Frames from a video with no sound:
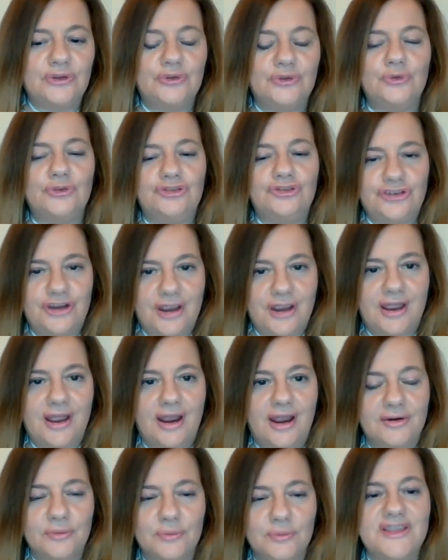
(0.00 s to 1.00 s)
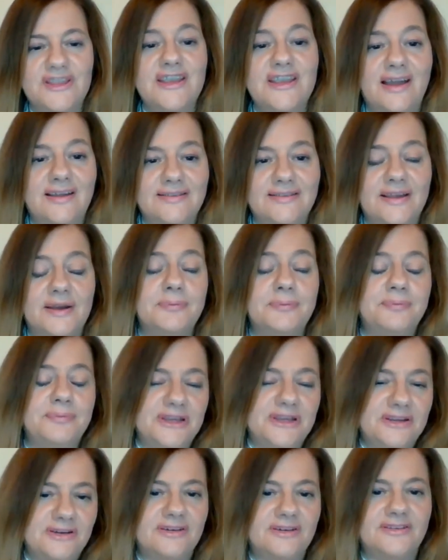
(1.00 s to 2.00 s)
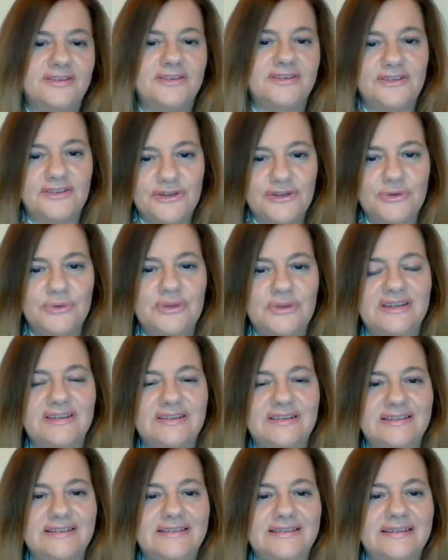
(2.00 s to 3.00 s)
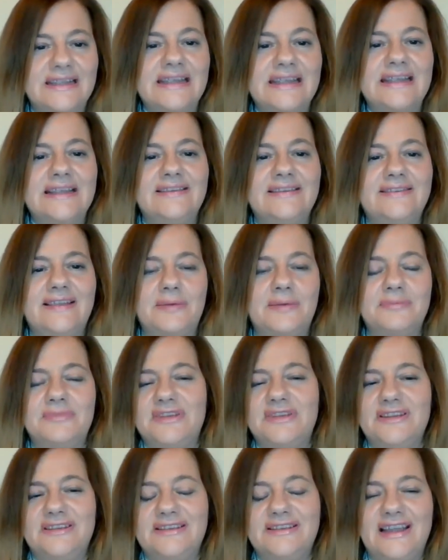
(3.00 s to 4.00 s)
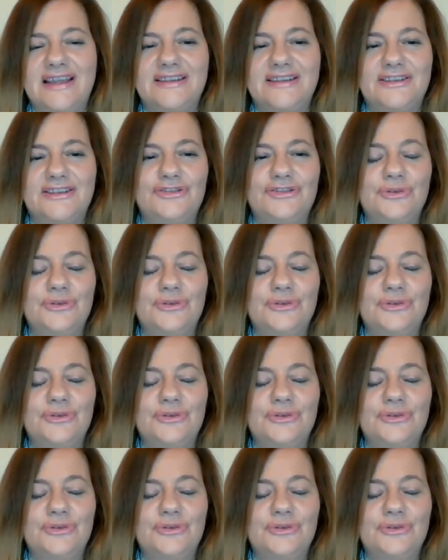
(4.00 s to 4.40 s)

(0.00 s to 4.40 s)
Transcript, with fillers: to share with the other peers, student, something that